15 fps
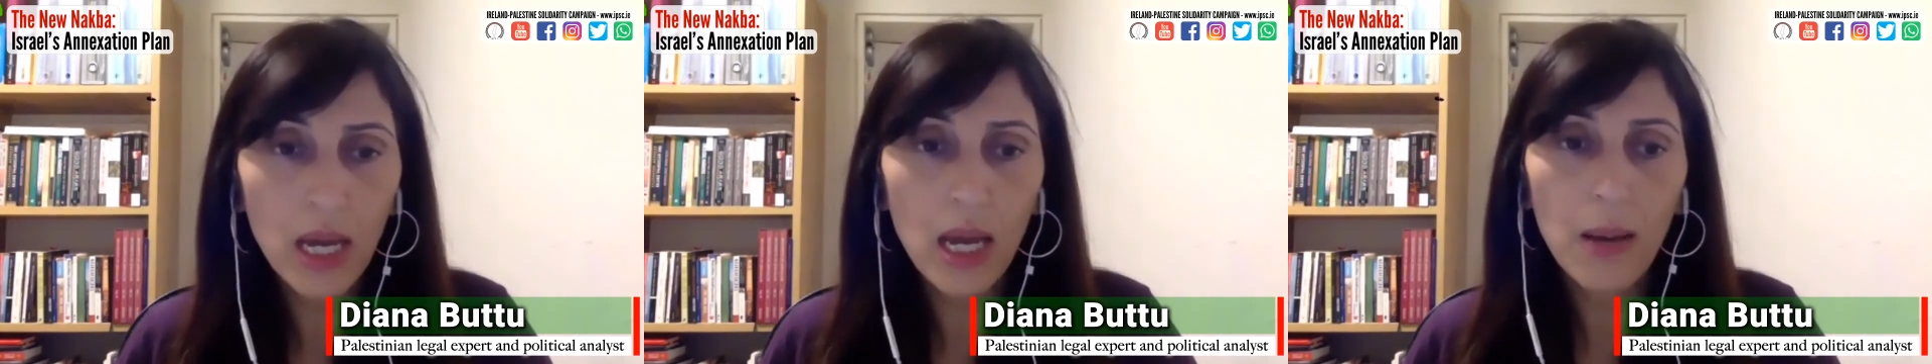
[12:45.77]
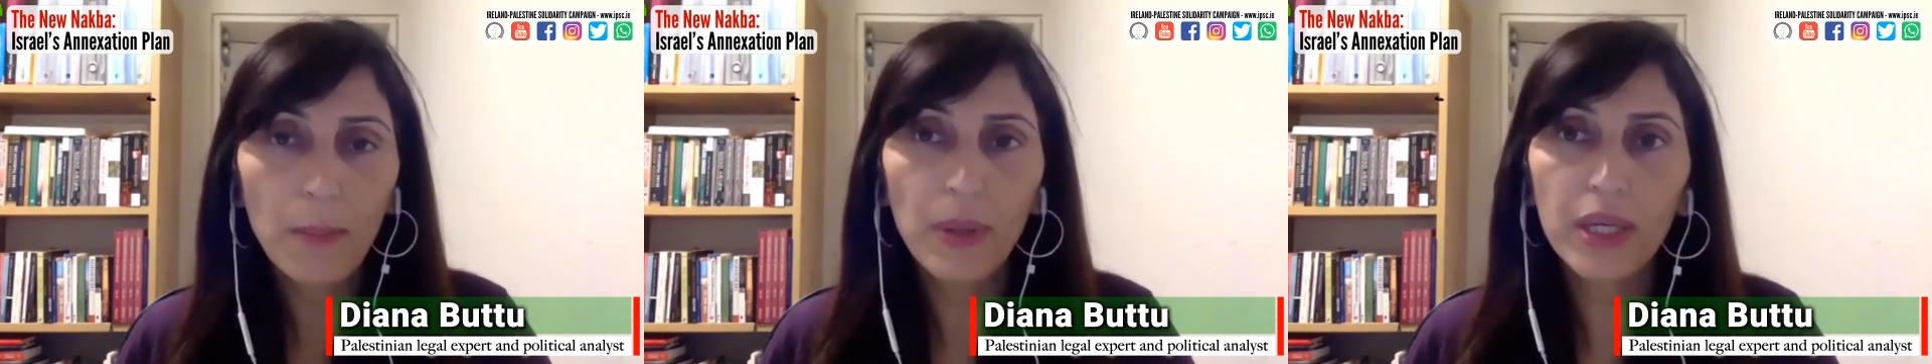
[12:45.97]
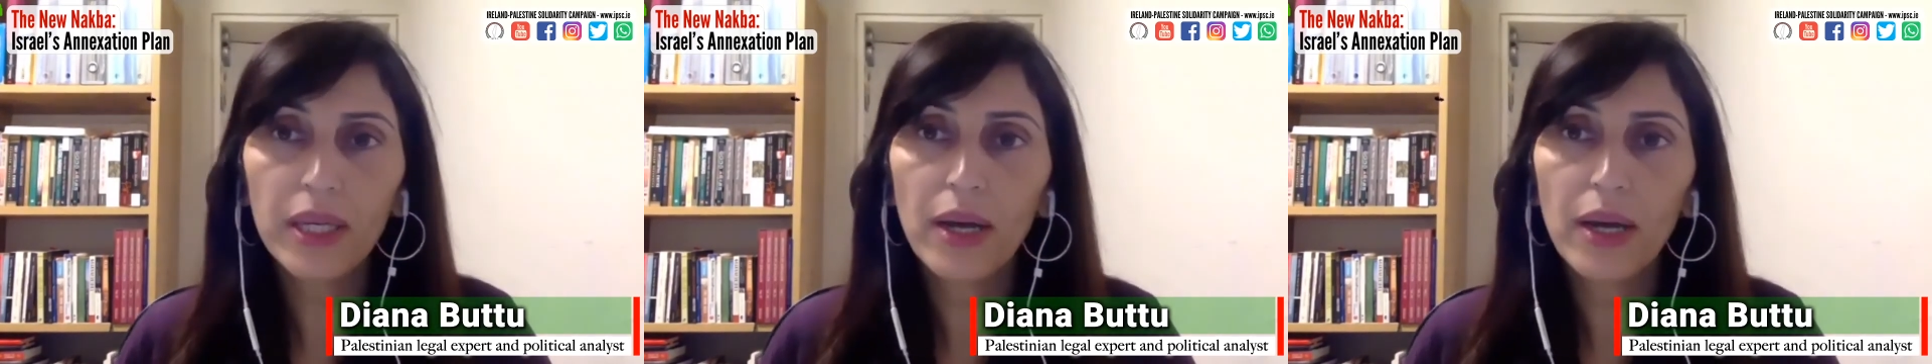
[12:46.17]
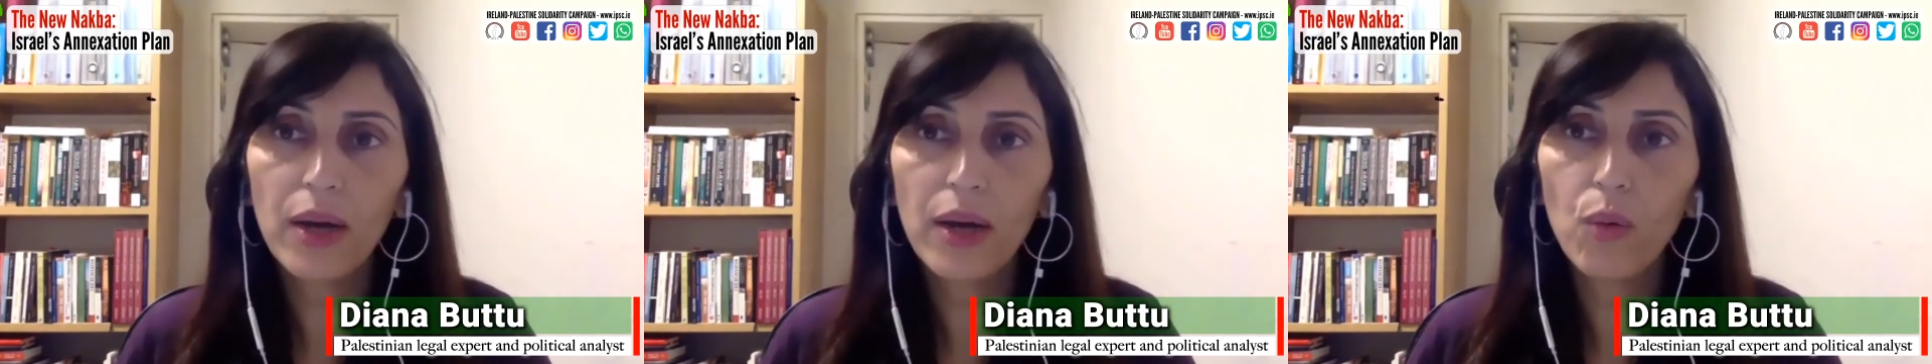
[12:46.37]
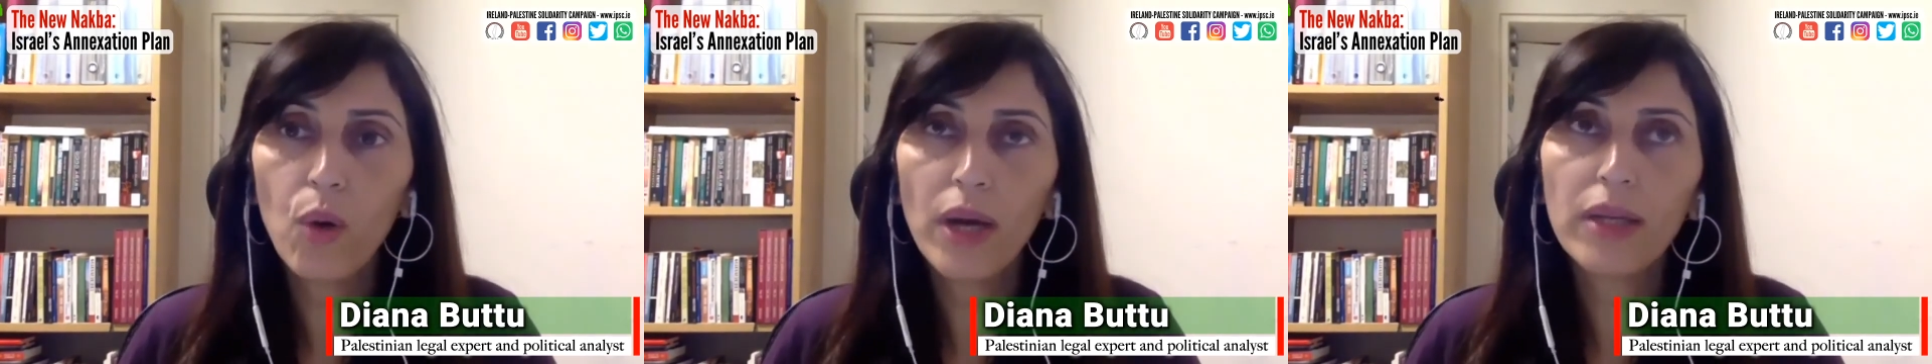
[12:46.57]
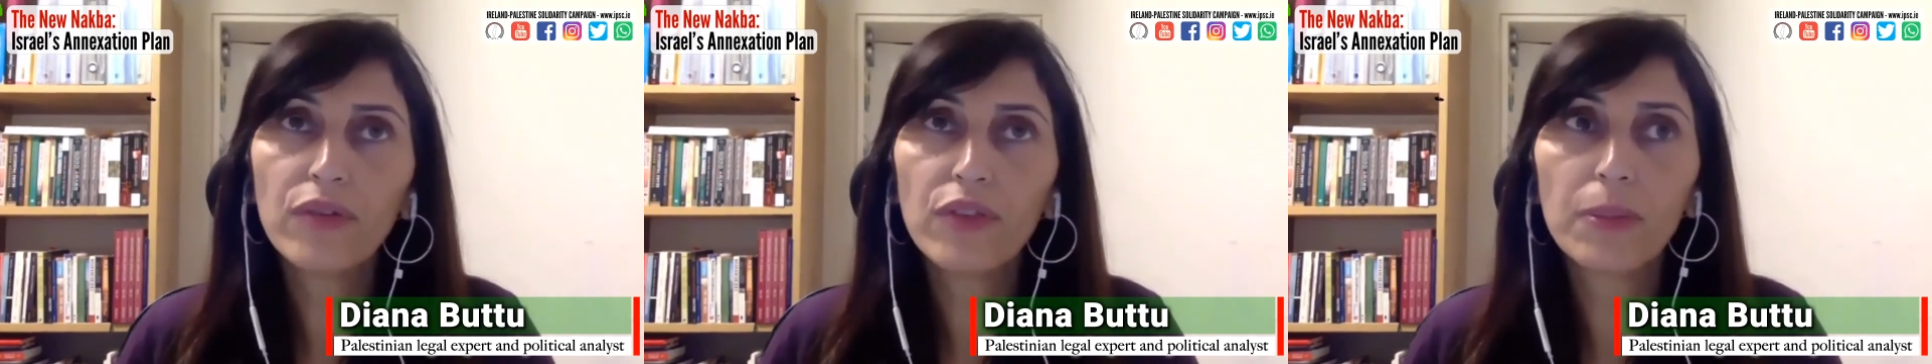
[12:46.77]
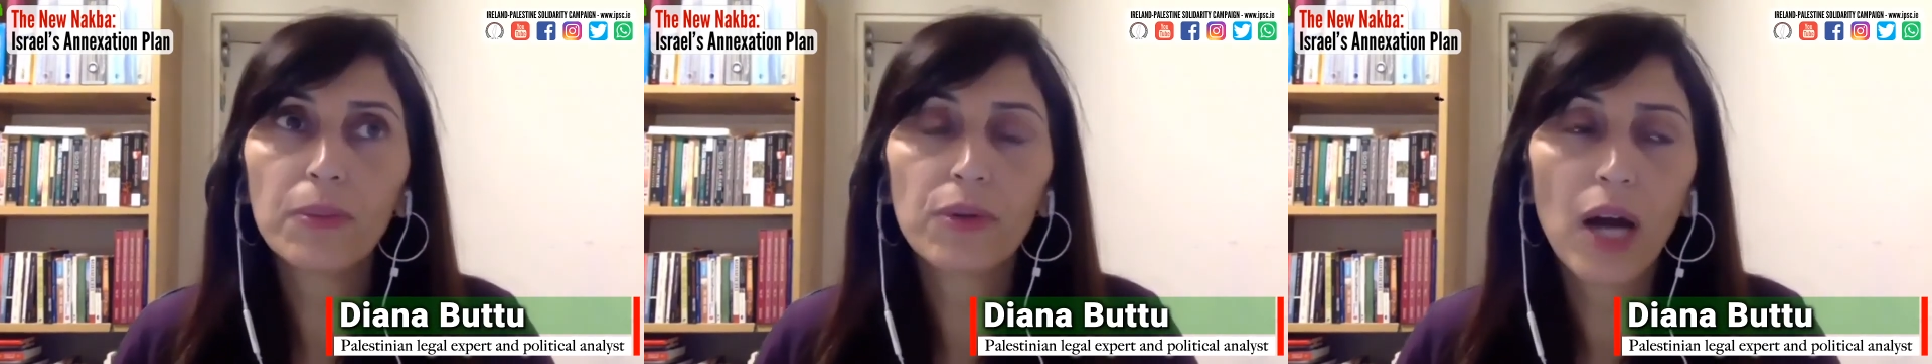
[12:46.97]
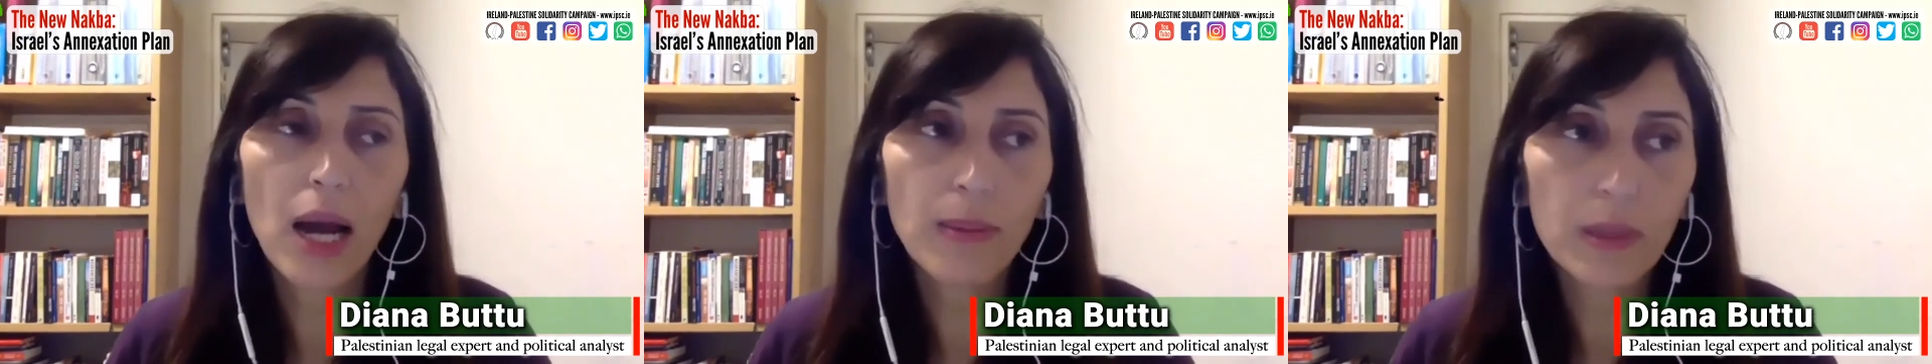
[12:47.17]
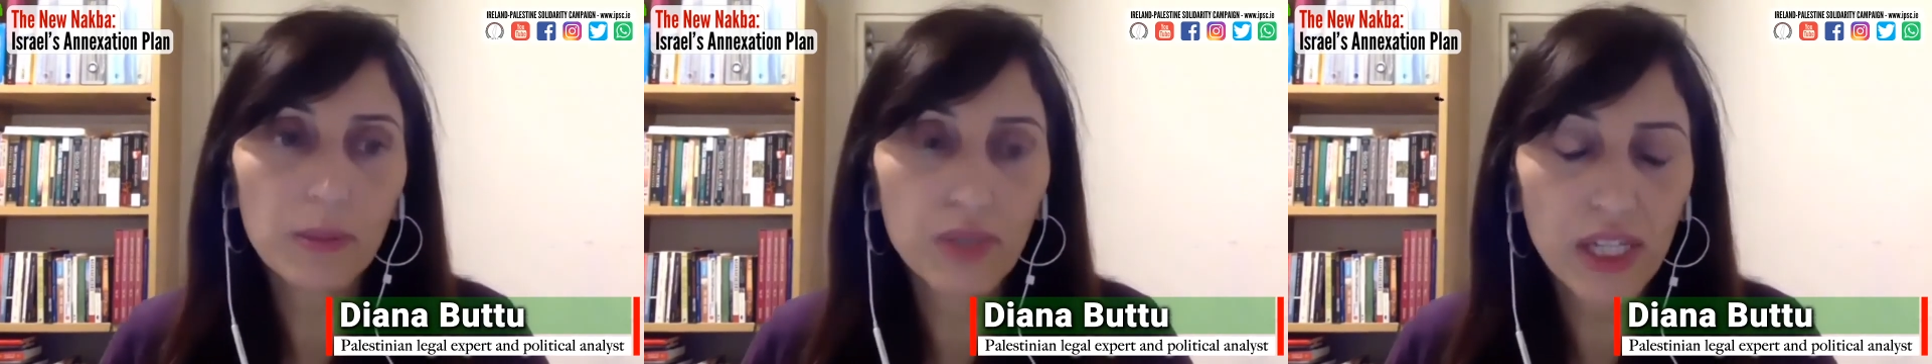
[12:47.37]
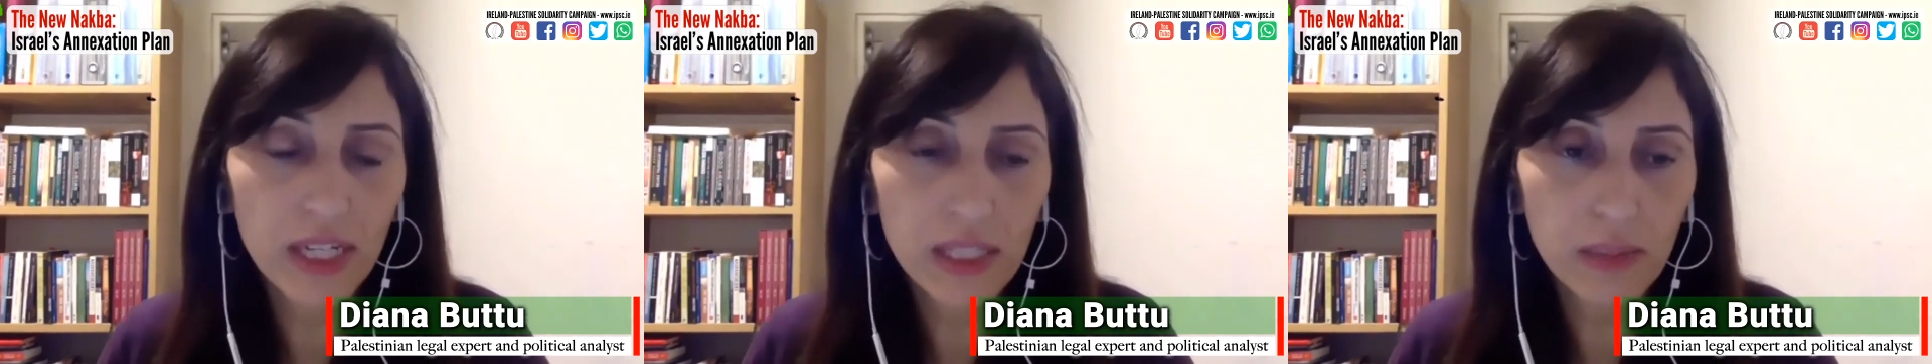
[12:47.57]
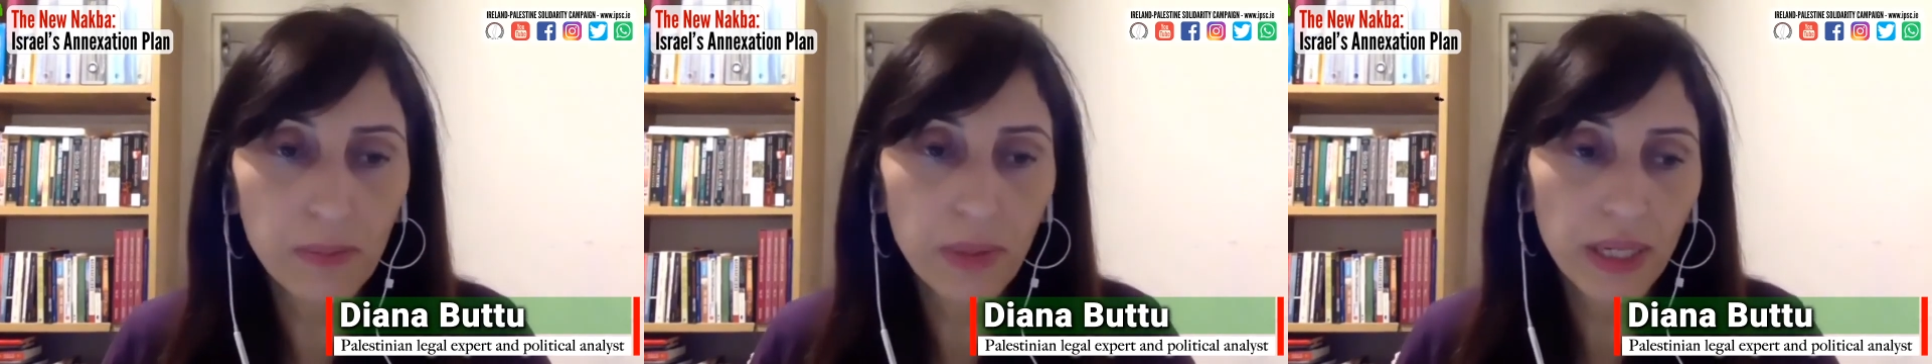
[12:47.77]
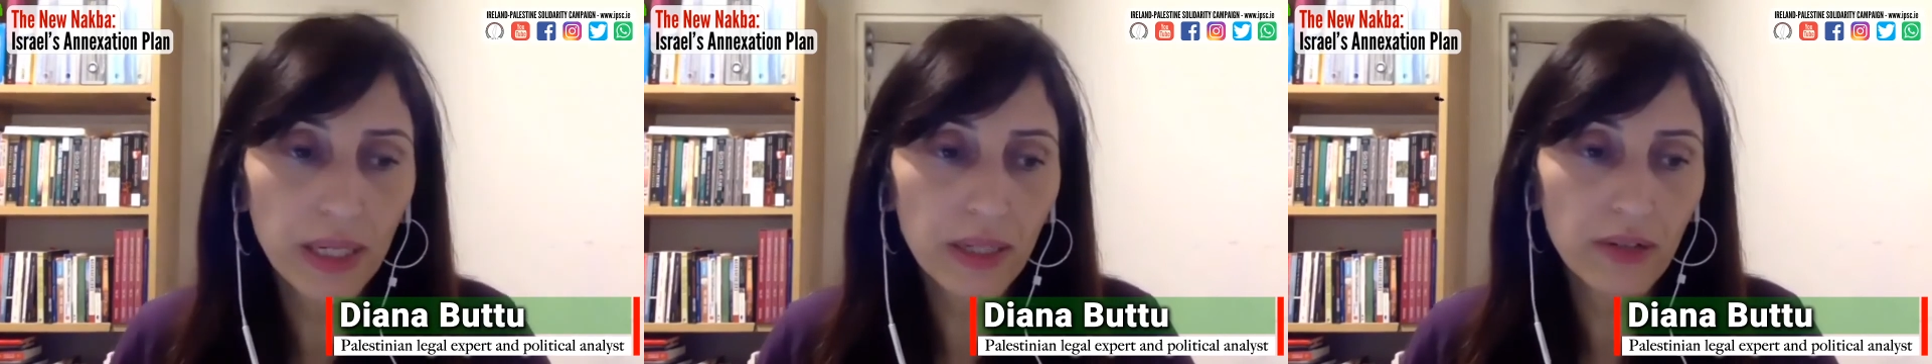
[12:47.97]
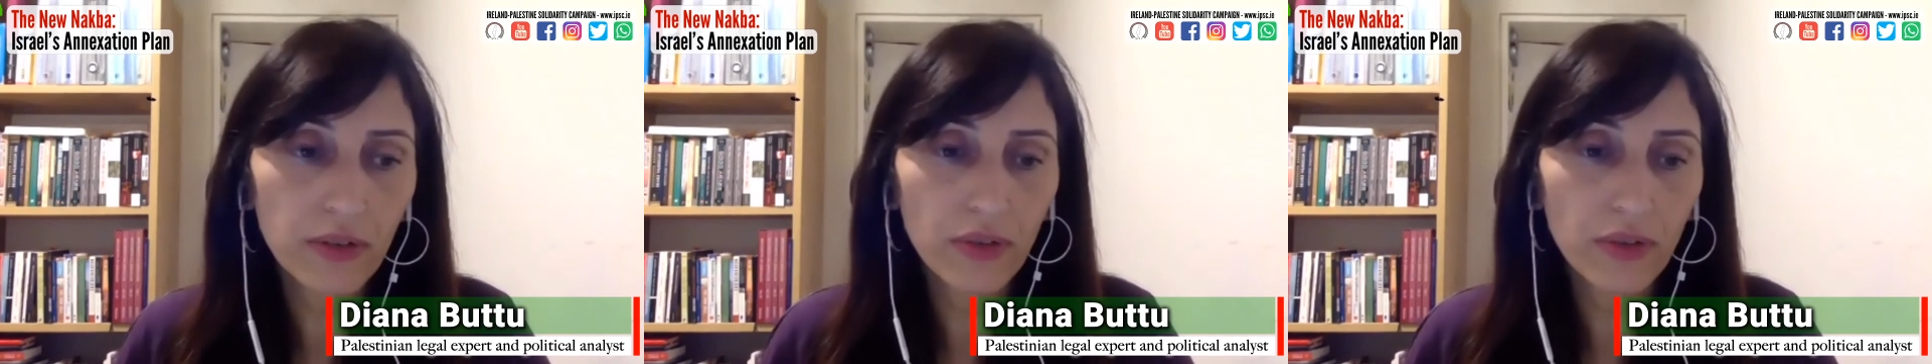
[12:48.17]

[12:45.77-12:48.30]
But yet, one of the problems has been